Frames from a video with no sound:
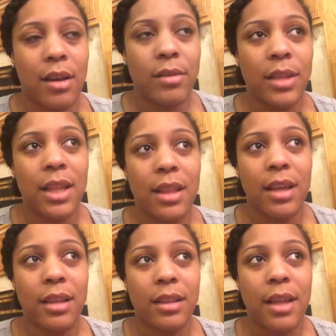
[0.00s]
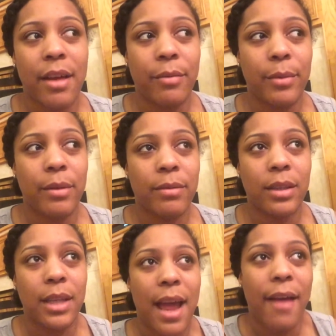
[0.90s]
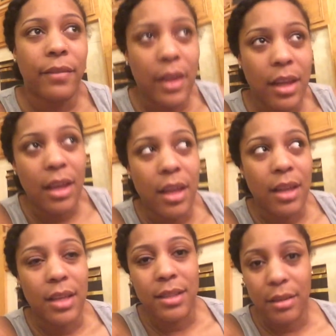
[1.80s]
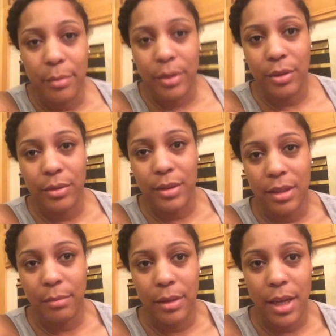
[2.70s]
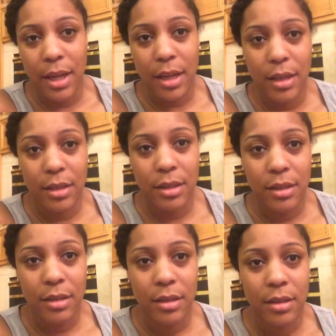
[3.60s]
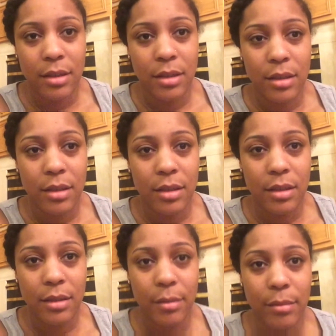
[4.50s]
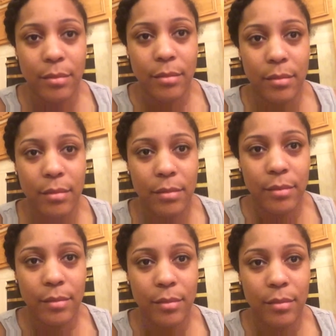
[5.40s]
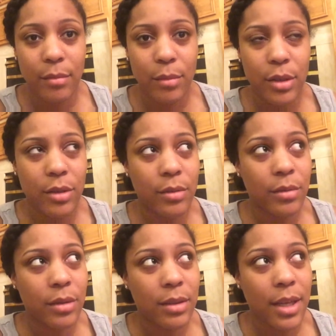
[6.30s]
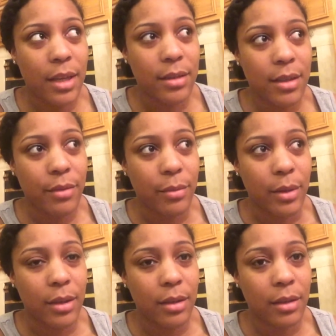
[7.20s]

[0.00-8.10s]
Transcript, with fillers: Only thing left we really have to get is Nabil some luggage. No, we don't. What you going to take your stuff with?